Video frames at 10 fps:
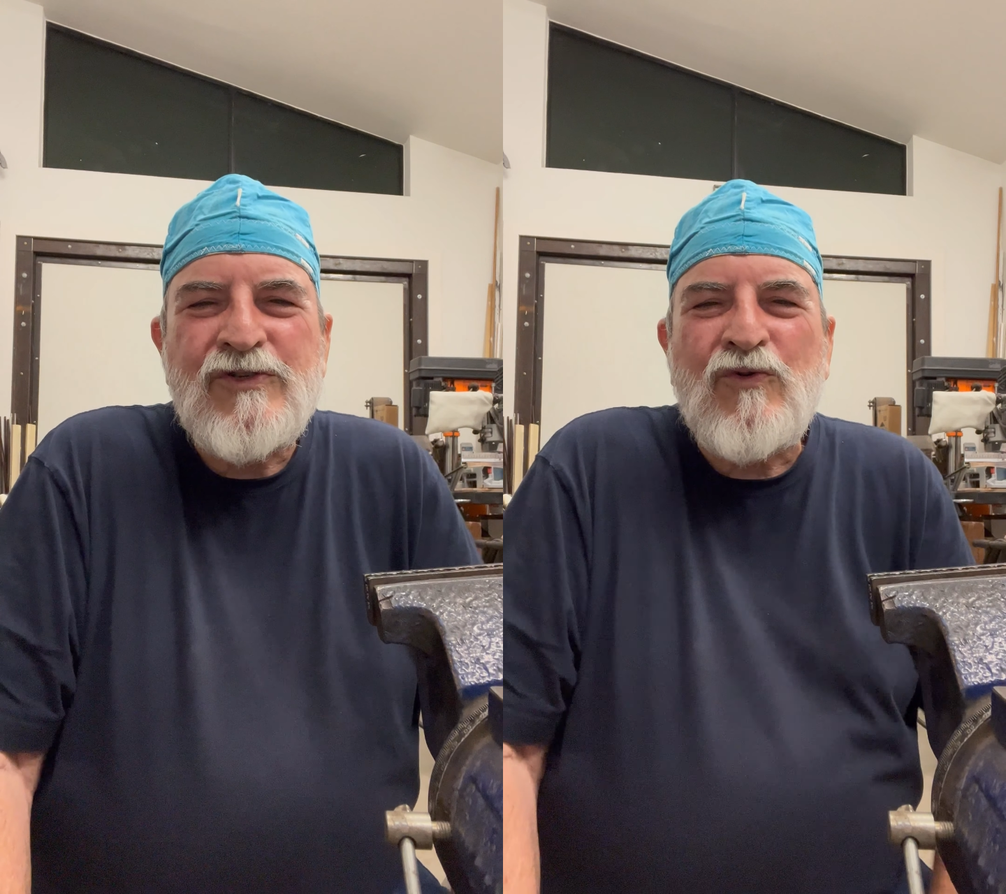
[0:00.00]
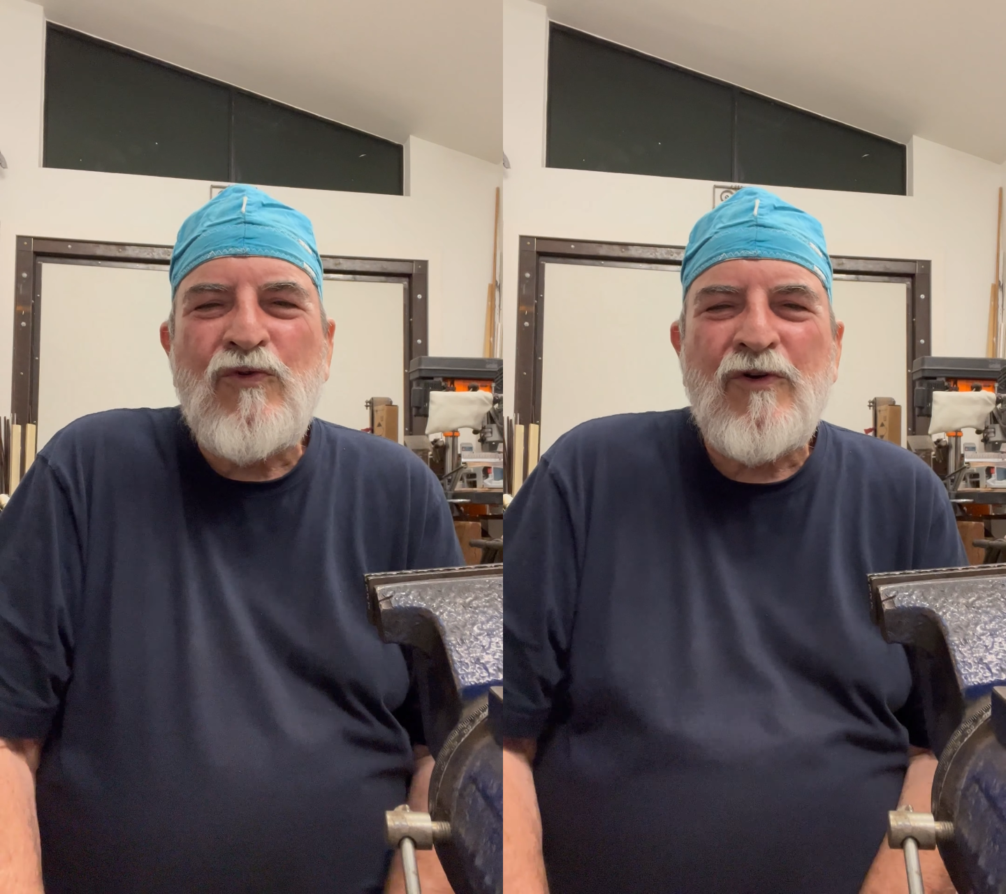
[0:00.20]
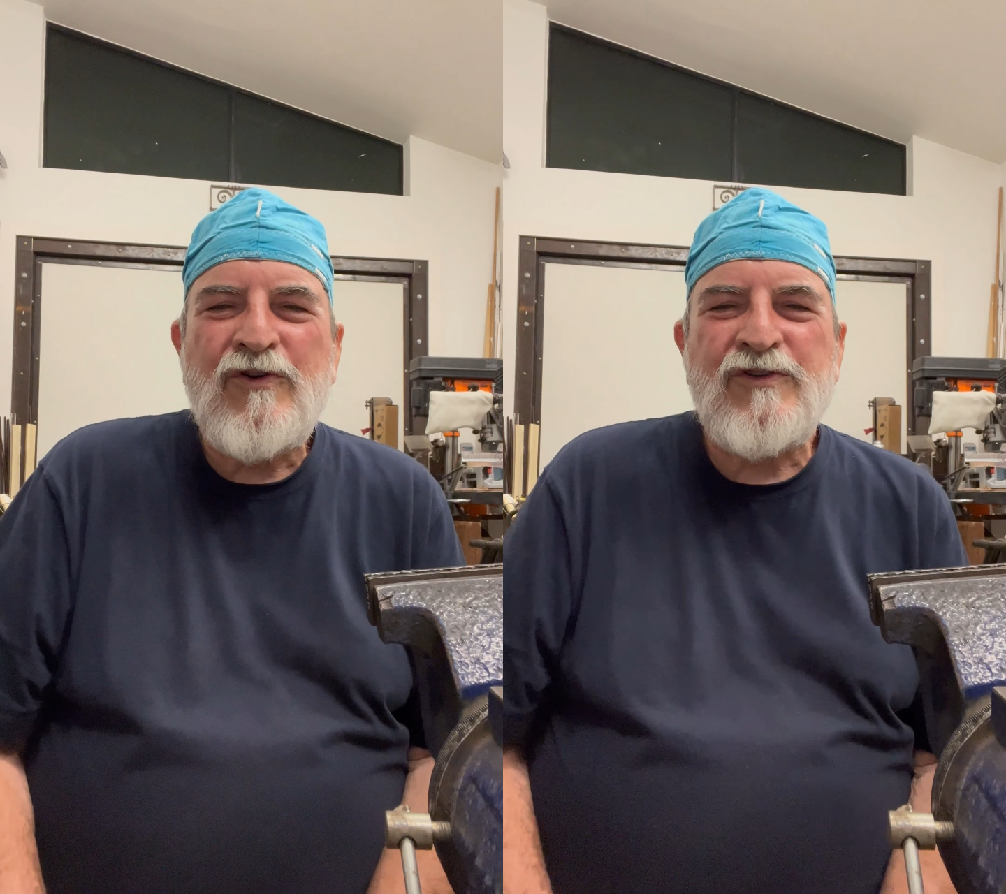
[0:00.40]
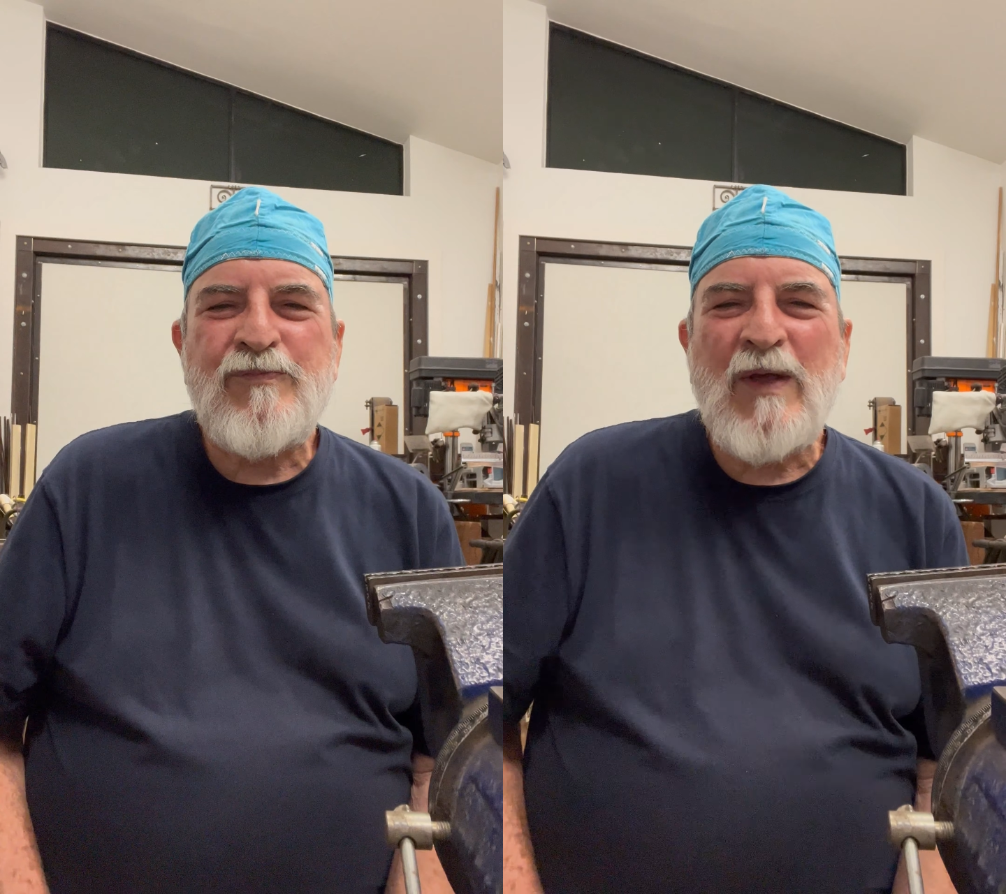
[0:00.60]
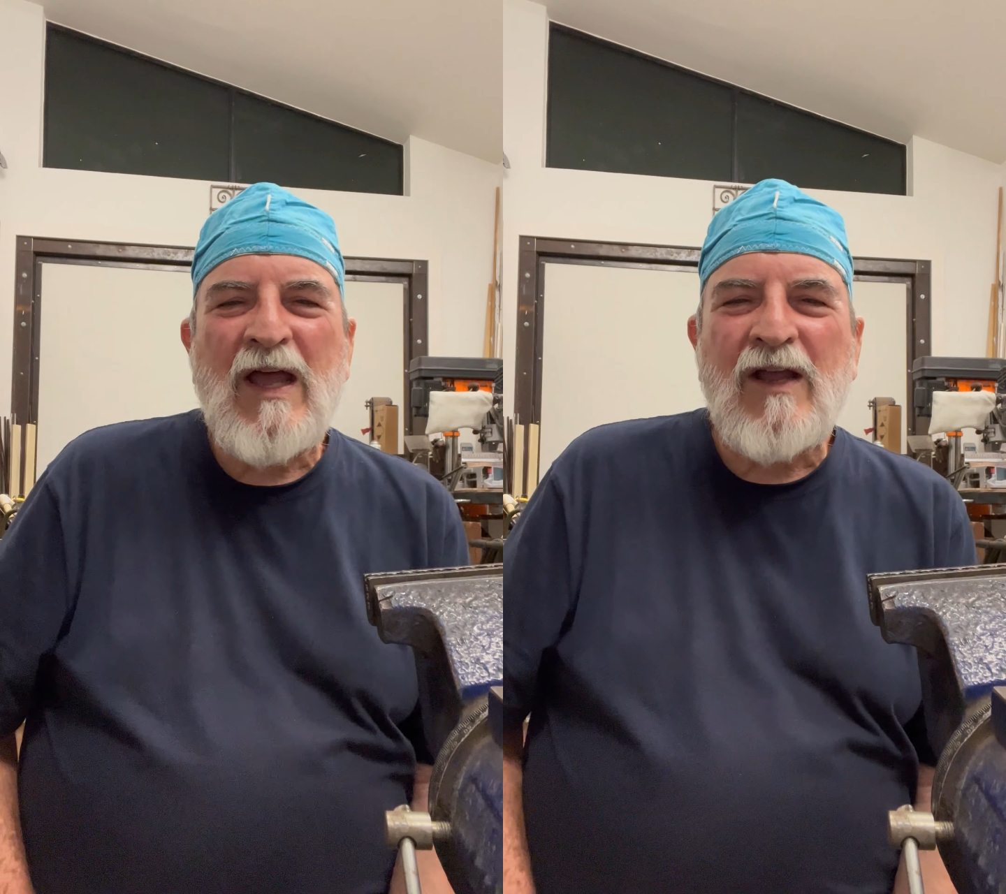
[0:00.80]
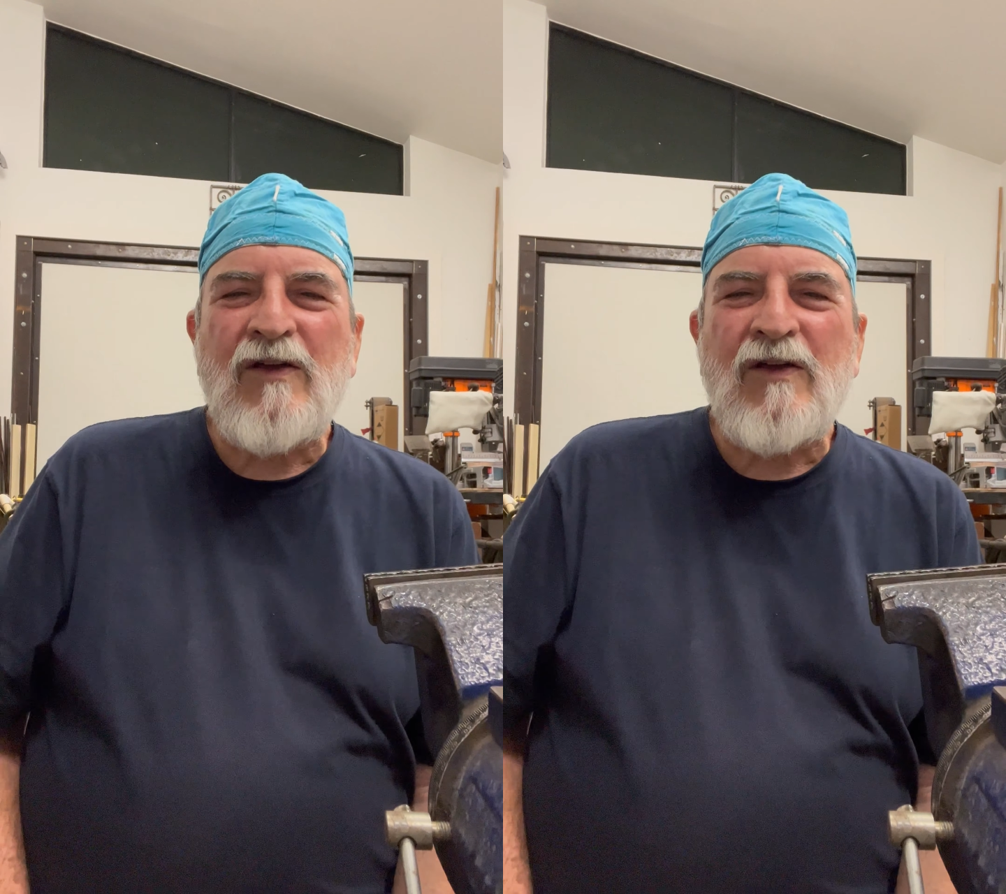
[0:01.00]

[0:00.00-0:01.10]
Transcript: corners back